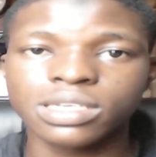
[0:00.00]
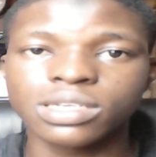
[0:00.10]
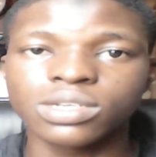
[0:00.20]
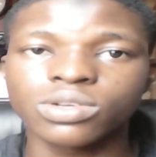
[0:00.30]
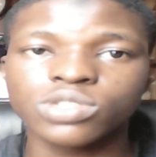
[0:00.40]

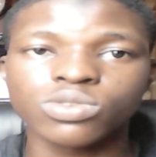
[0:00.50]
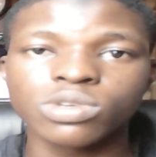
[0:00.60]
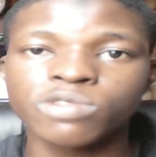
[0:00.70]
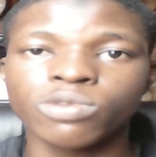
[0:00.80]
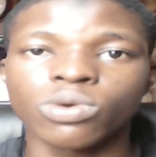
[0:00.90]
not only
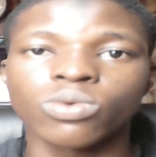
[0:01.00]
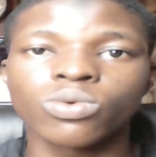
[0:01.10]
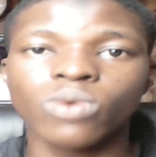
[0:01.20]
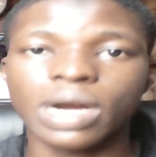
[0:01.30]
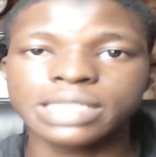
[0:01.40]
for Google
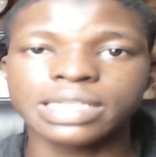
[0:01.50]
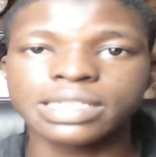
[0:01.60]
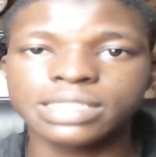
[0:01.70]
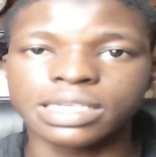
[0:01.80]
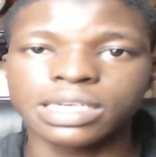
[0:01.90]
Adsense
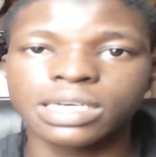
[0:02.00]
sake,